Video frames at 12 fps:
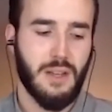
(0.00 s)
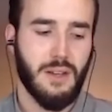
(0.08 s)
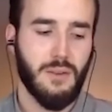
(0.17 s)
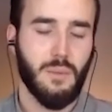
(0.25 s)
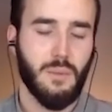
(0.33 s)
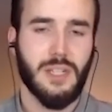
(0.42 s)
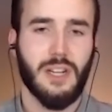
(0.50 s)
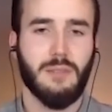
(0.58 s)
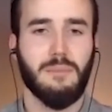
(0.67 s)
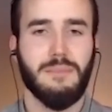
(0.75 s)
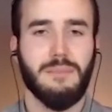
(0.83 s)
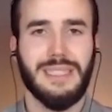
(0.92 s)
When we talk
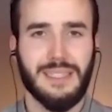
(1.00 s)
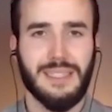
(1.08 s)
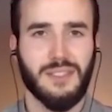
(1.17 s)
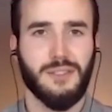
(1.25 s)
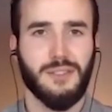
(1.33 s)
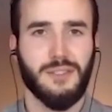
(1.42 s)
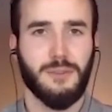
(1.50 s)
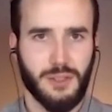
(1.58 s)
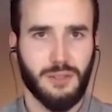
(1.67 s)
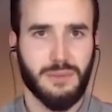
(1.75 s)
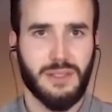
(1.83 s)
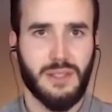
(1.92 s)
about medicinal
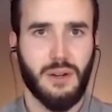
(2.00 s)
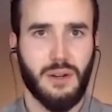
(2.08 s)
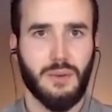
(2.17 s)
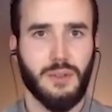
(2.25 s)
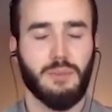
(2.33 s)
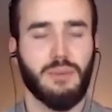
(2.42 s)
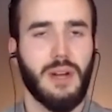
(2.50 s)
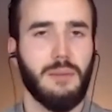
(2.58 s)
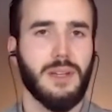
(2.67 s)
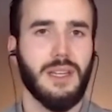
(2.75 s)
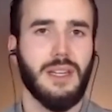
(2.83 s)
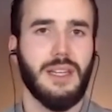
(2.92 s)
mushrooms, though, you're
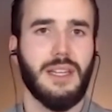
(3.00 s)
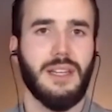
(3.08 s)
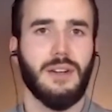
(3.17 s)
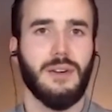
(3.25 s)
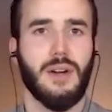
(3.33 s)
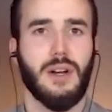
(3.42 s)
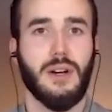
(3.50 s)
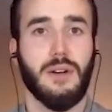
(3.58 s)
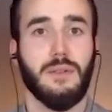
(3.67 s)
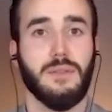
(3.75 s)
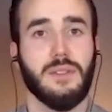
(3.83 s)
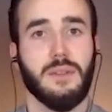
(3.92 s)
probably going to hear
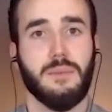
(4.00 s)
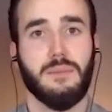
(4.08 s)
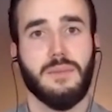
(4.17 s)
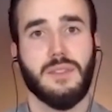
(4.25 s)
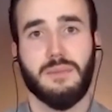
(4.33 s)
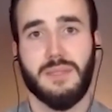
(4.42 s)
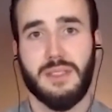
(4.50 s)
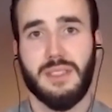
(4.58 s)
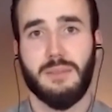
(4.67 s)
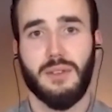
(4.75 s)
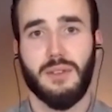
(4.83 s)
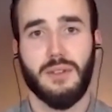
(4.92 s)
of some
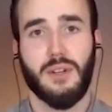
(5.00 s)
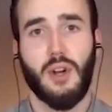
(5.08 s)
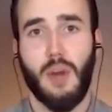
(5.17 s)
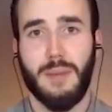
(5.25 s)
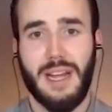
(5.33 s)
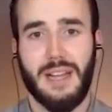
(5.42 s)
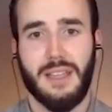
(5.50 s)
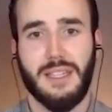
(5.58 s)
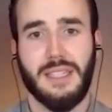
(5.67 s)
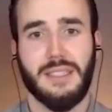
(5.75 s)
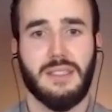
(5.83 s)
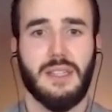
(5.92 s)
similar
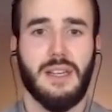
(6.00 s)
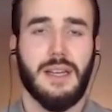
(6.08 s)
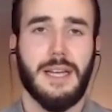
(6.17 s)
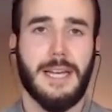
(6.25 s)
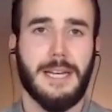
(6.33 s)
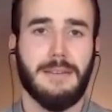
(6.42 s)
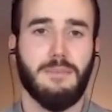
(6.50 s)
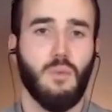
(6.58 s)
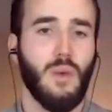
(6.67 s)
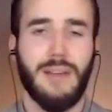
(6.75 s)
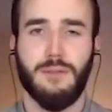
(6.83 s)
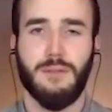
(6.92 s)
commonalities
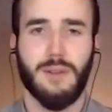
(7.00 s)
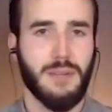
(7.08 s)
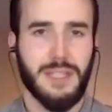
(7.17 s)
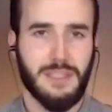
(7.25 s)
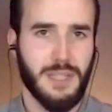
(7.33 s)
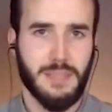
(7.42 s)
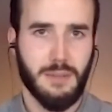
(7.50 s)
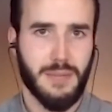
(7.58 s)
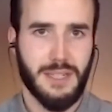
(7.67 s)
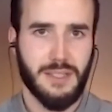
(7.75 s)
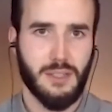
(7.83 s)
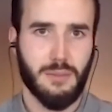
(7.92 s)
whenever anybody speaks about
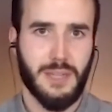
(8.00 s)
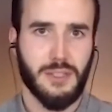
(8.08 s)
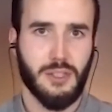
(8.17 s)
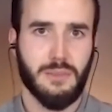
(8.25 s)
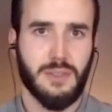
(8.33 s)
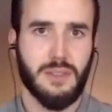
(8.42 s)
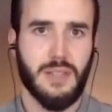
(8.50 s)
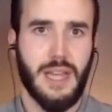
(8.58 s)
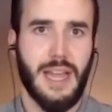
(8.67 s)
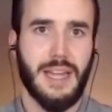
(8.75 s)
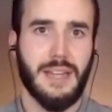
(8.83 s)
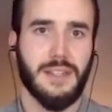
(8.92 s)
medicinal mushrooms.
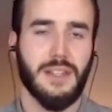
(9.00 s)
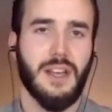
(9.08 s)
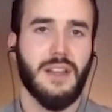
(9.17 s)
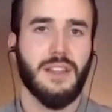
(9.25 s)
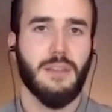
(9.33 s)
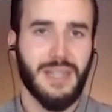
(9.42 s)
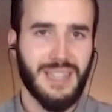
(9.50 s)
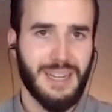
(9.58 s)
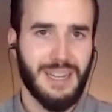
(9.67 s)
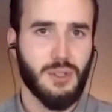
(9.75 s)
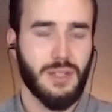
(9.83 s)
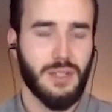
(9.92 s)
And the big
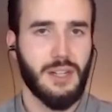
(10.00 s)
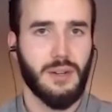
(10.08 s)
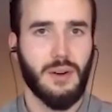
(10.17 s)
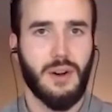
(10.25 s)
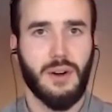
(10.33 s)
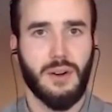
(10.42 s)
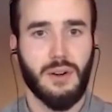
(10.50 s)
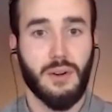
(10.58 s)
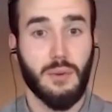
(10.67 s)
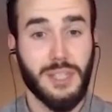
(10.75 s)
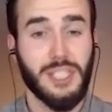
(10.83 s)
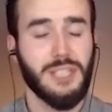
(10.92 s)
names you're going to hear are
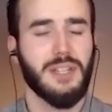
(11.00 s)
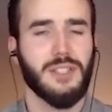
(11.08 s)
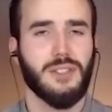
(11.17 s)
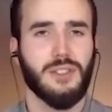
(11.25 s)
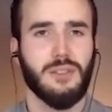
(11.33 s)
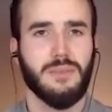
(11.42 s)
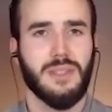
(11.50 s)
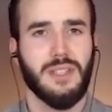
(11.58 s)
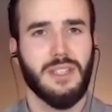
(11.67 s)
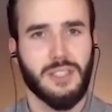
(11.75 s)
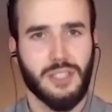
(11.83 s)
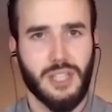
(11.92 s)
reishi mushroom,
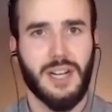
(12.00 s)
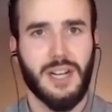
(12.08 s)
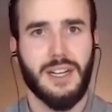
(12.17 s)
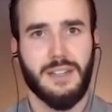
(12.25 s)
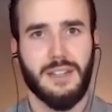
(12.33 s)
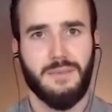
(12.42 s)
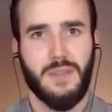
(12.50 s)
chaga,